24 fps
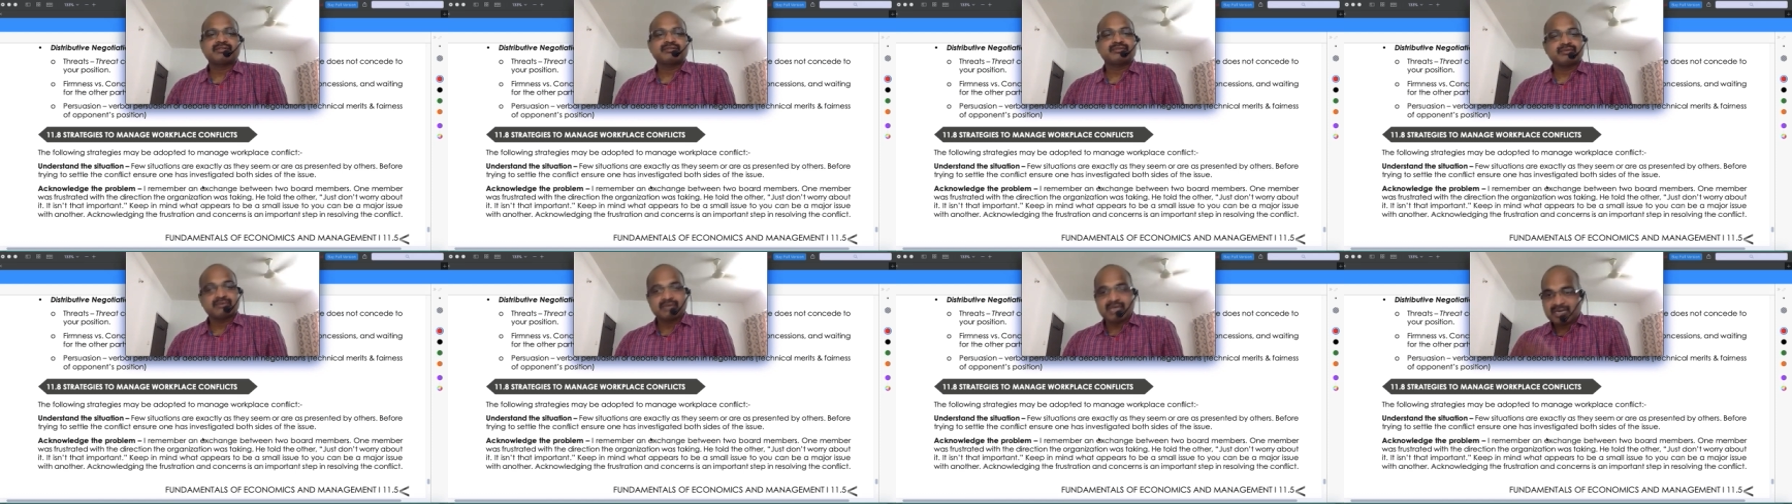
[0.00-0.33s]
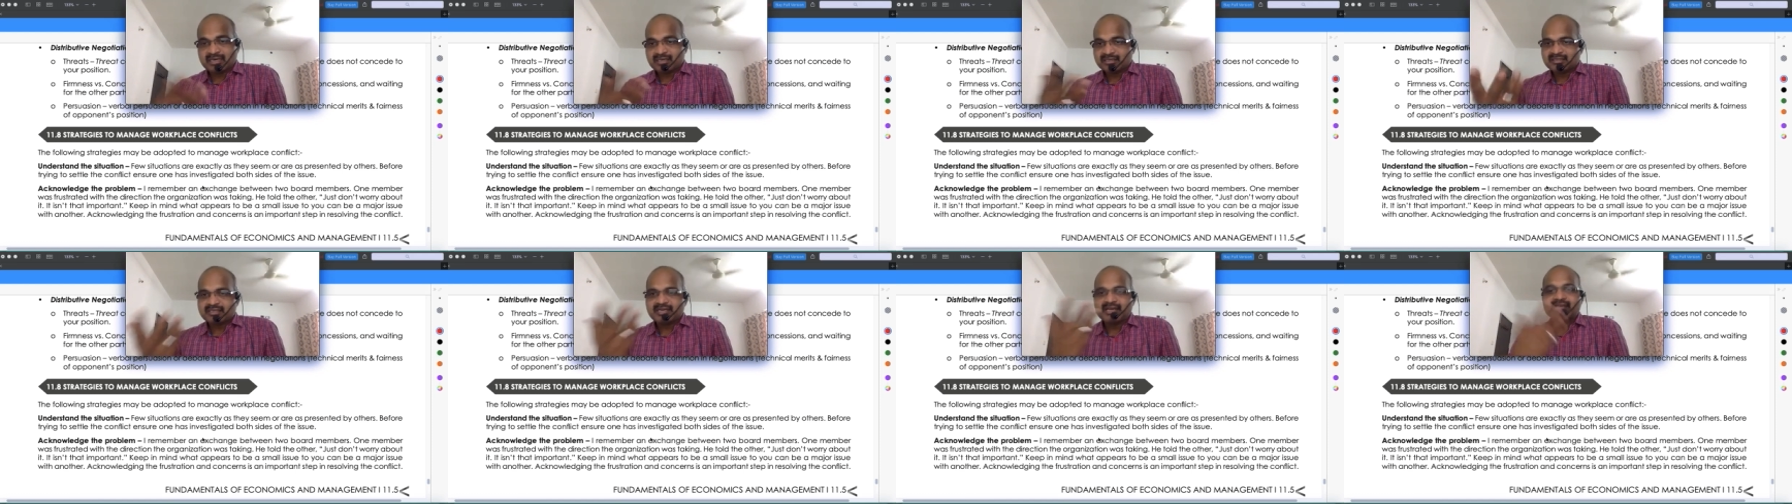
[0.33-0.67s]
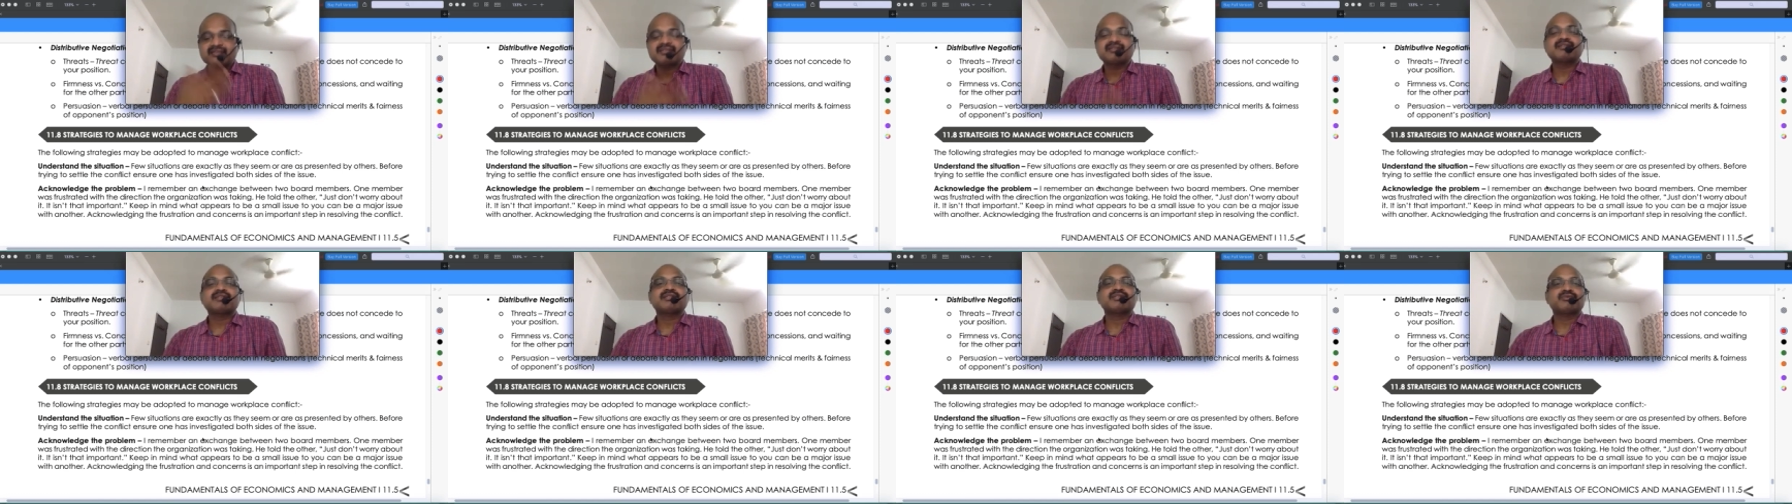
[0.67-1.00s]
So, understand
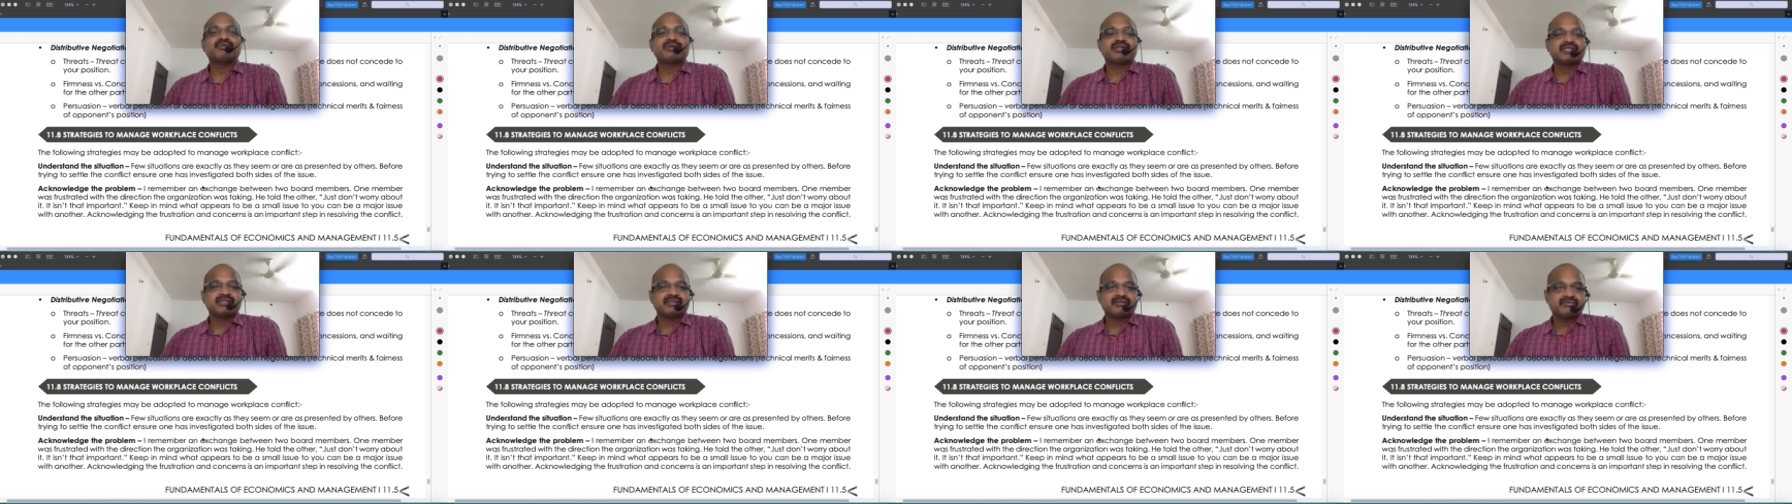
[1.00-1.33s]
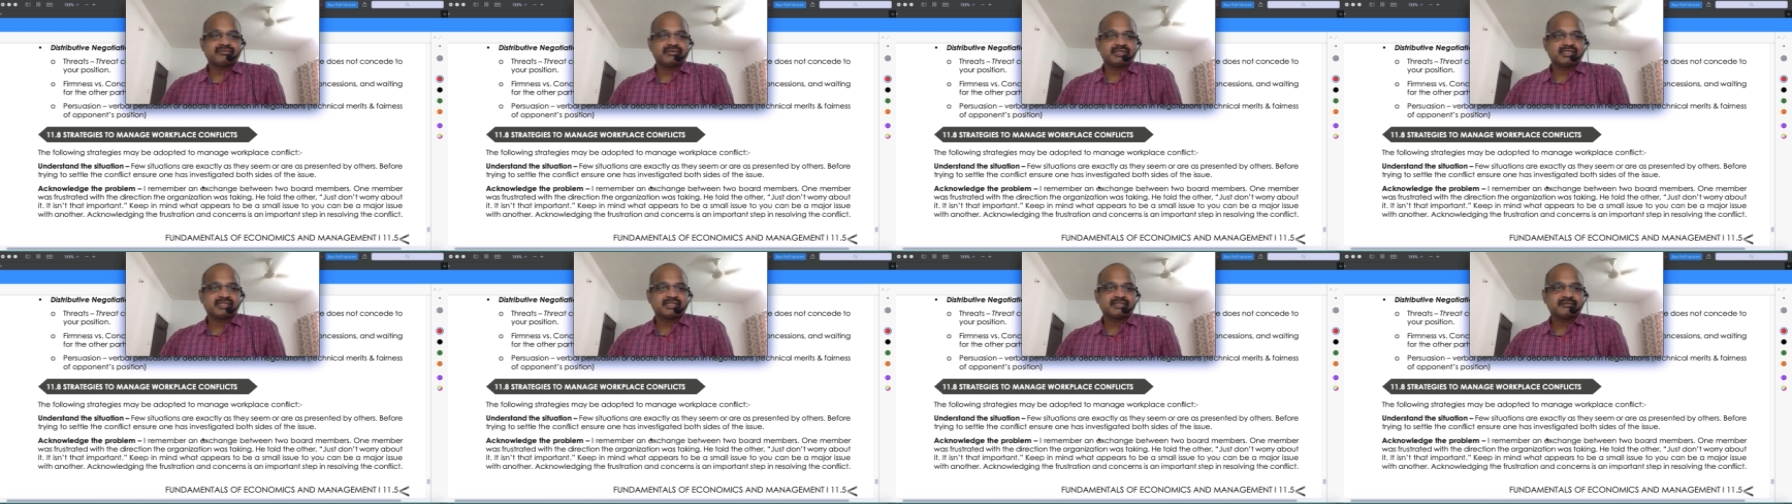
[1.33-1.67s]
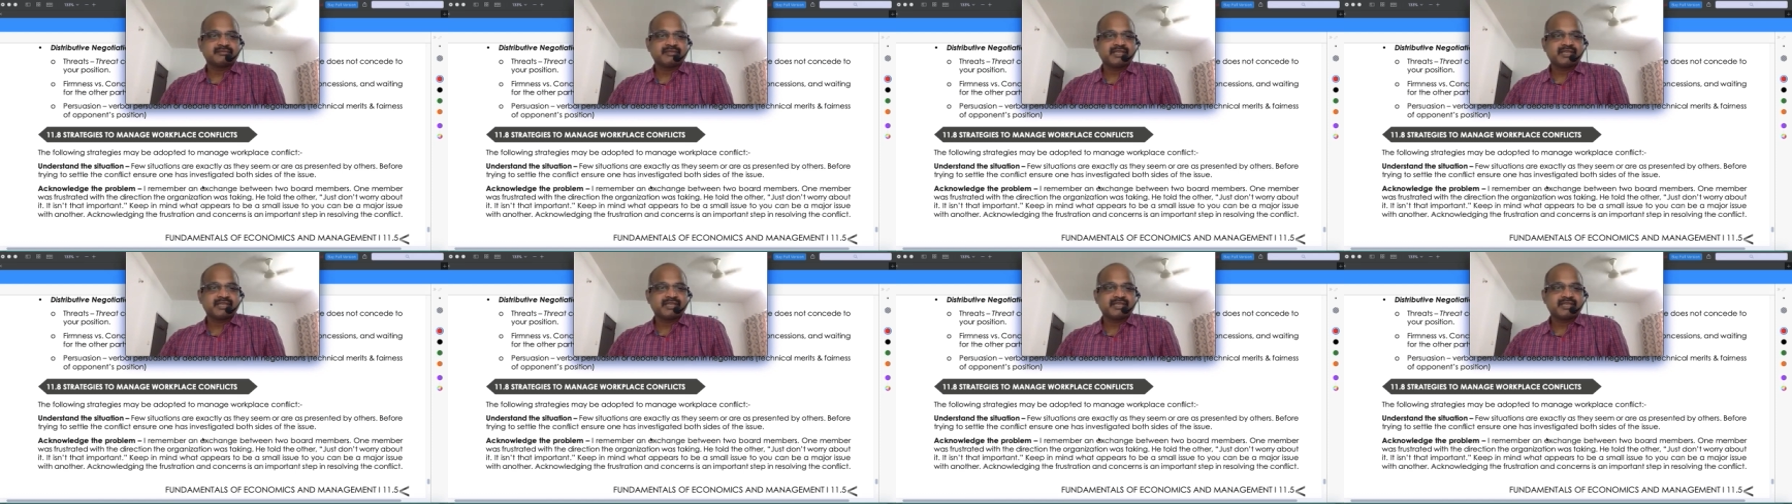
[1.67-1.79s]
the situation first.